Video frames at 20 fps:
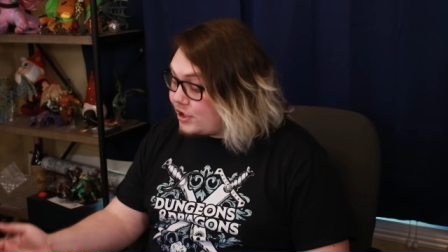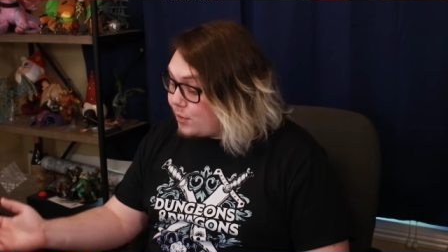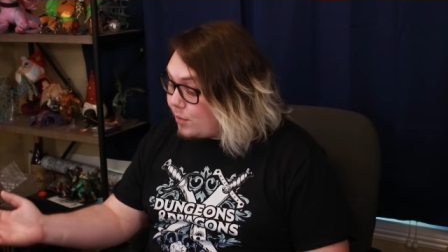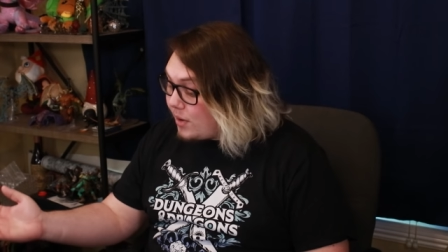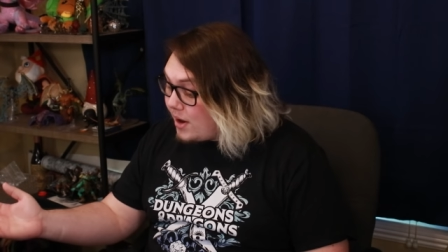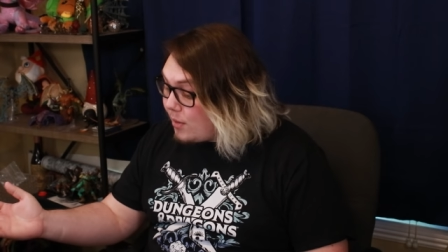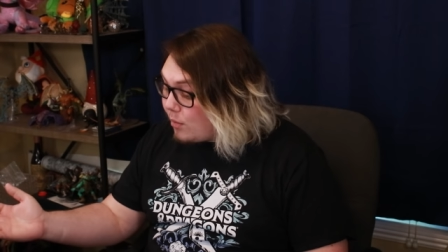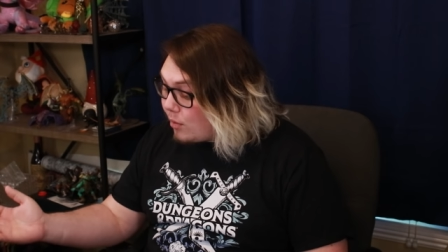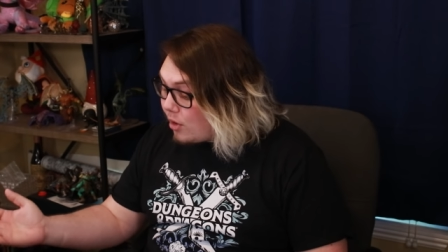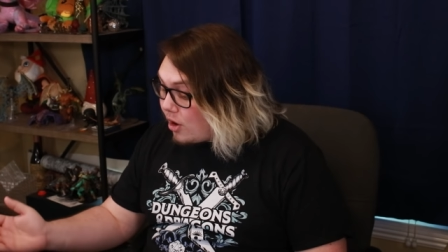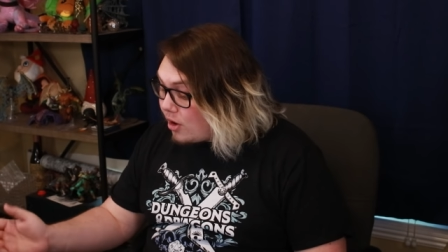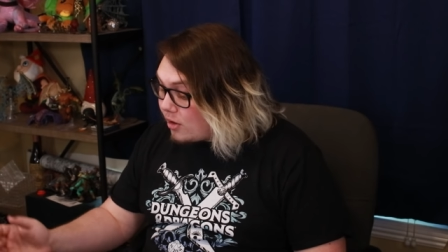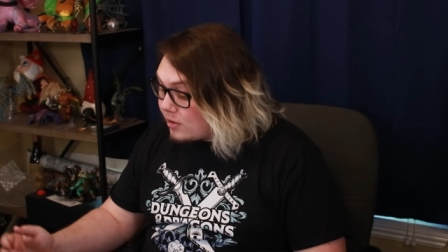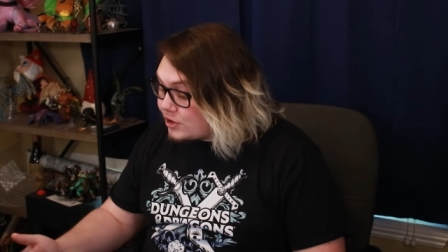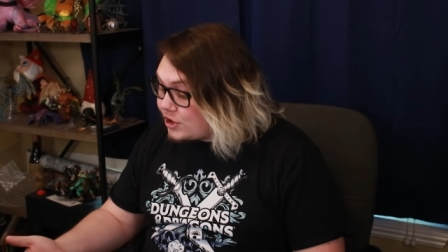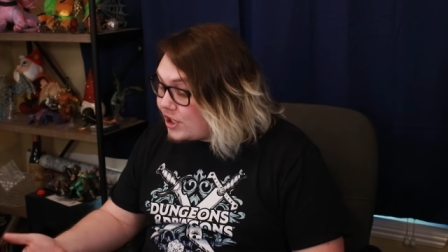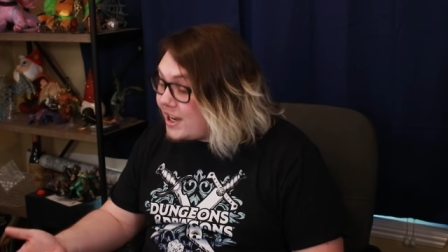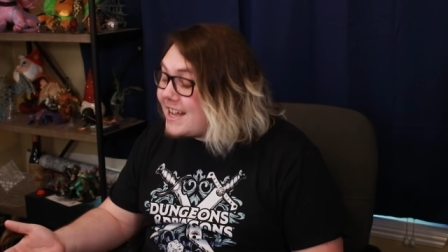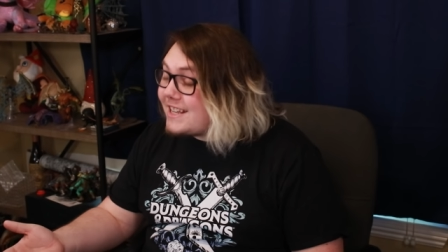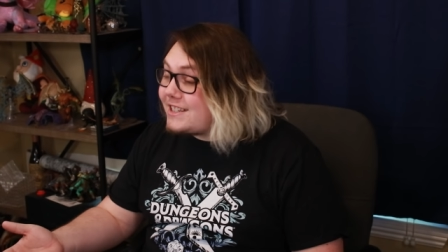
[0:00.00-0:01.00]
She re-rolls.
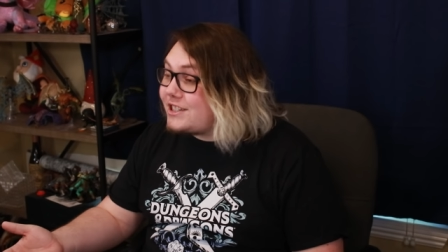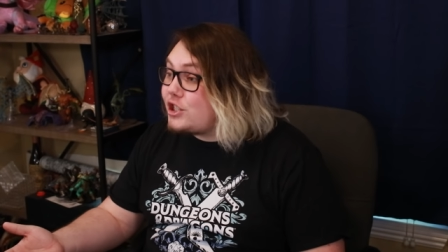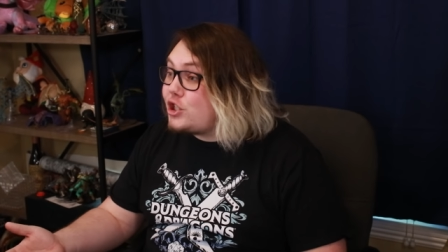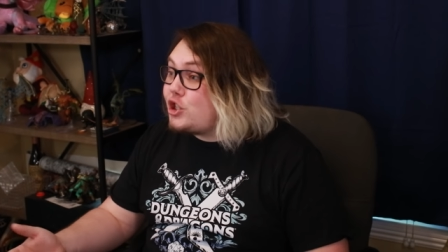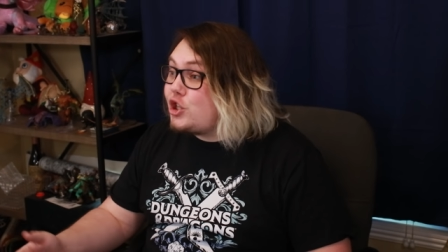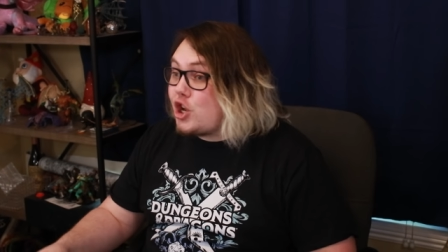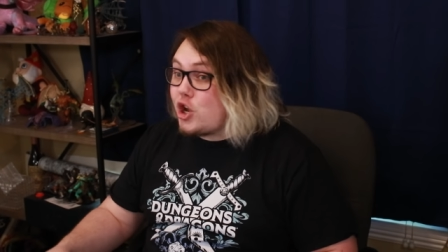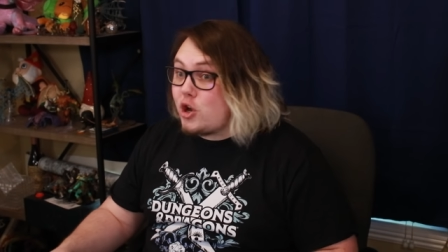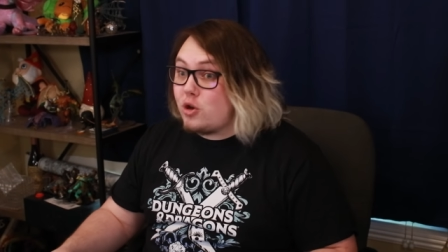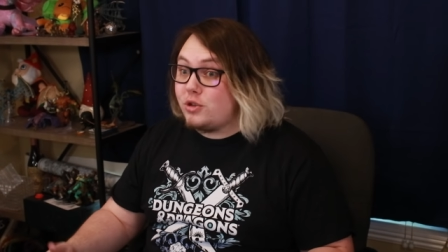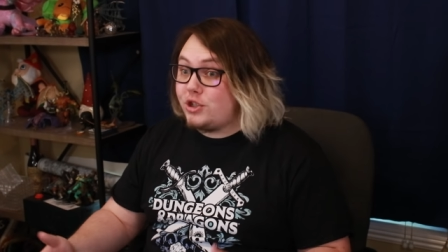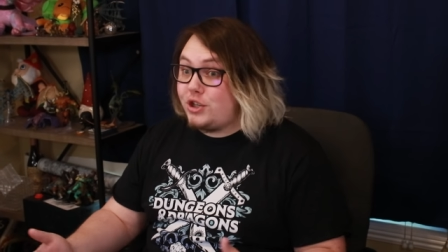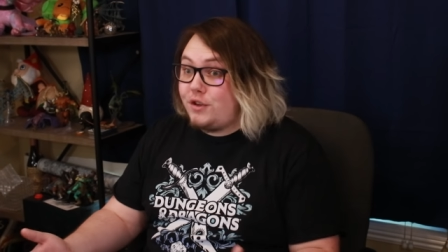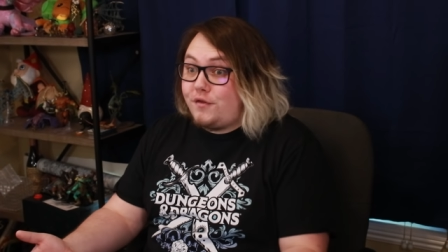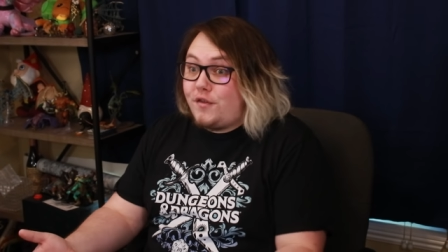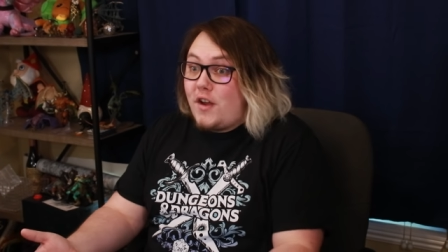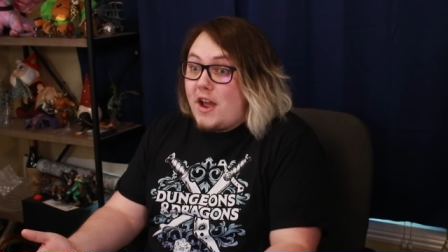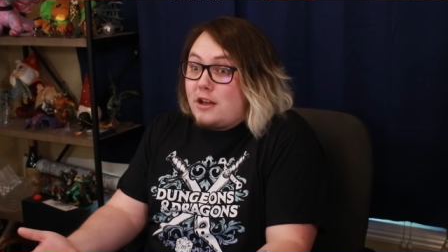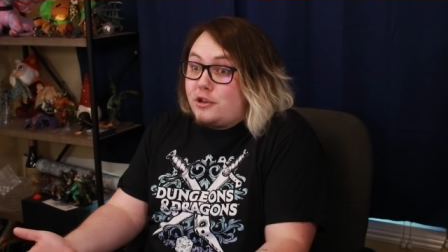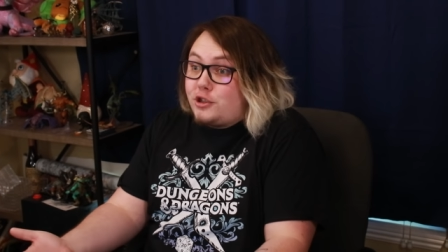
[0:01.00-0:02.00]
She gets a two. She
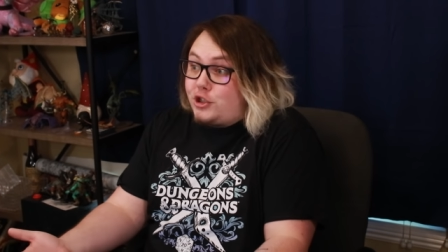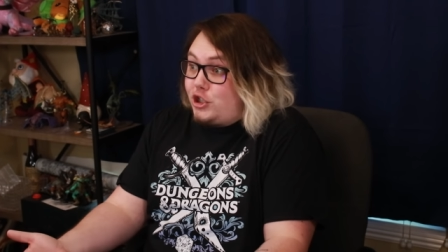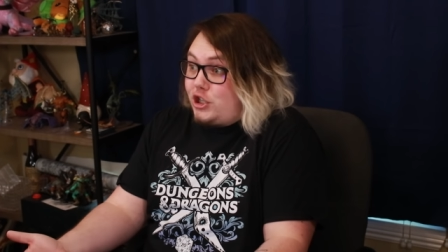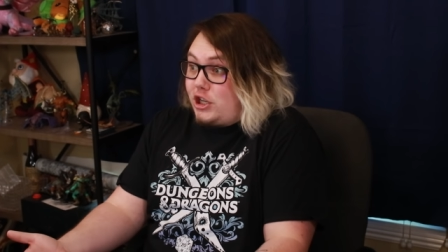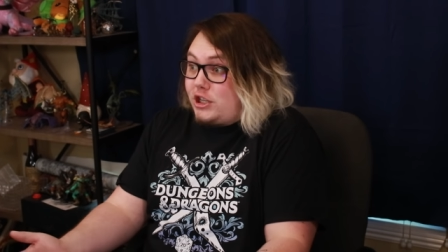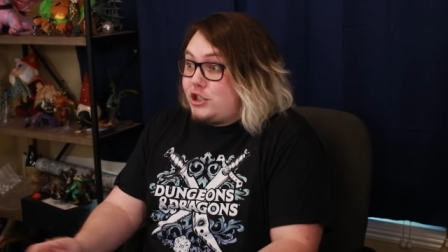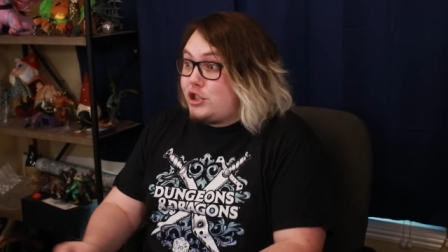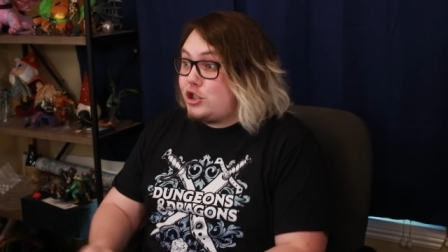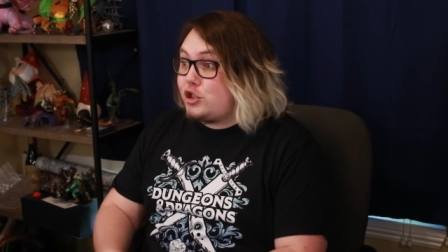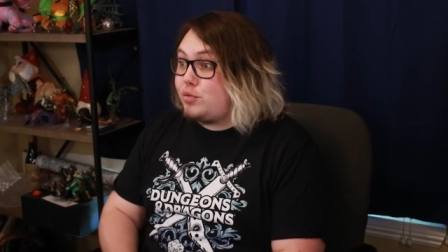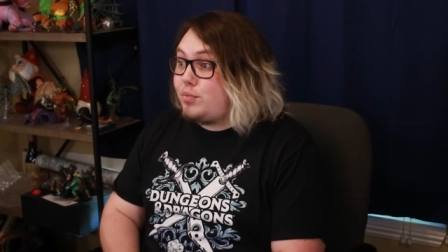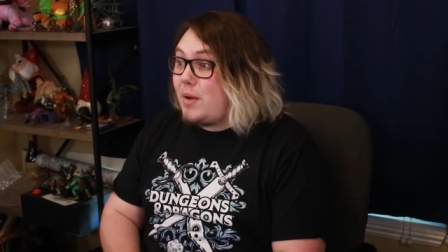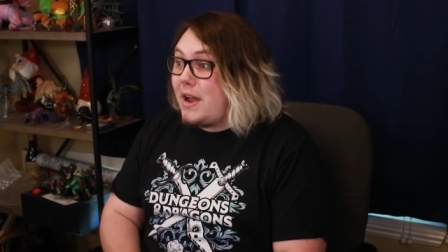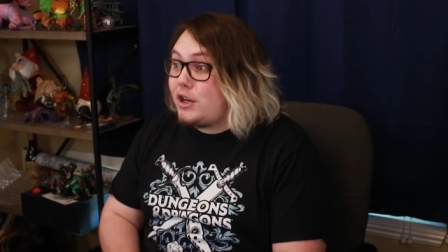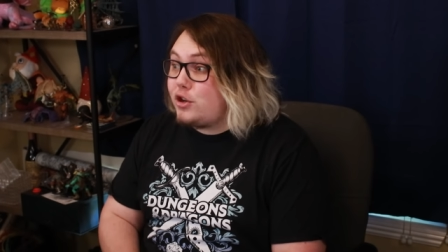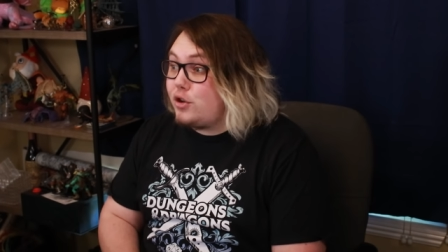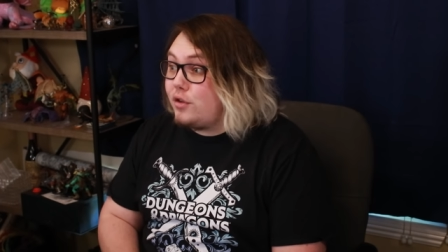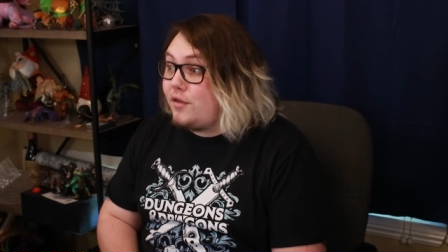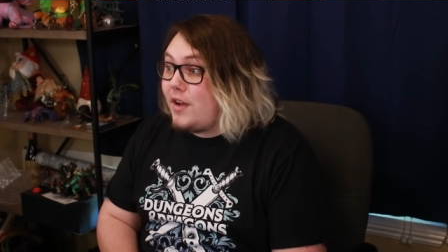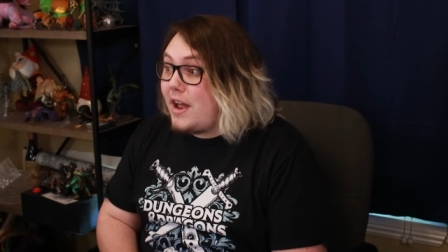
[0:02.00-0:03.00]
fails. She doesn't
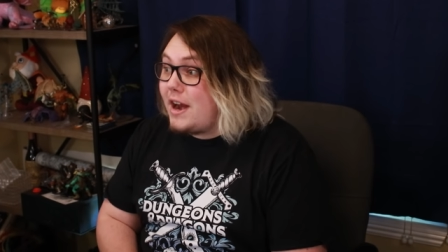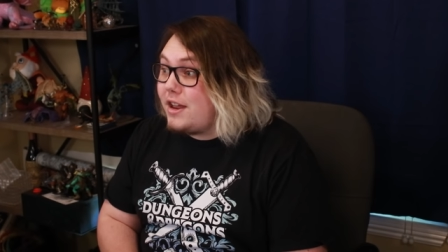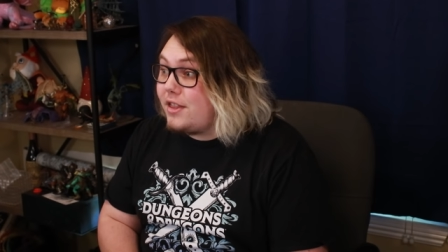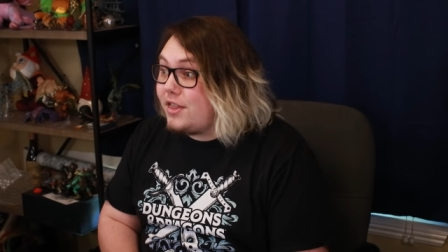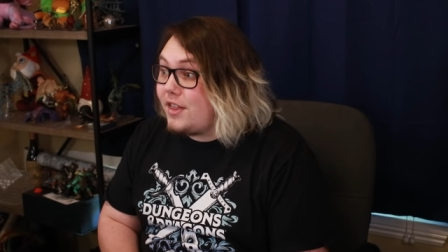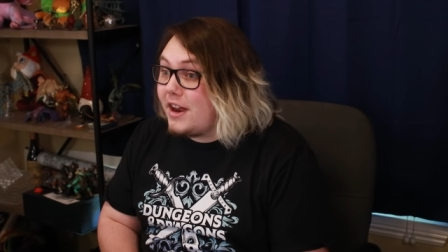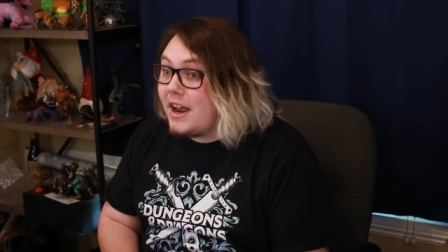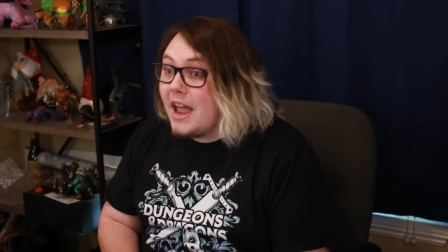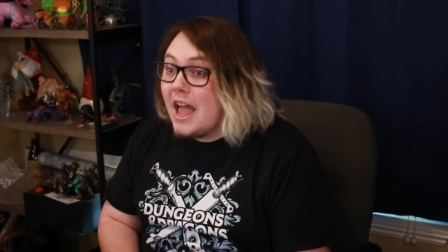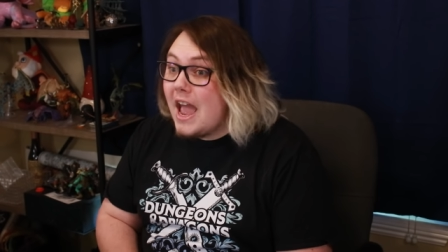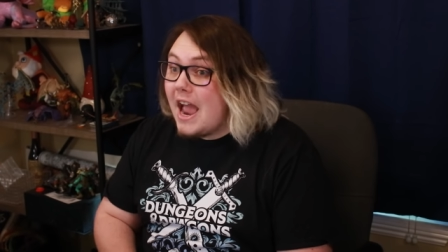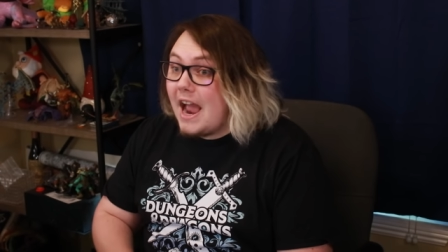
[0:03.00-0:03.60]
suspect you of anything.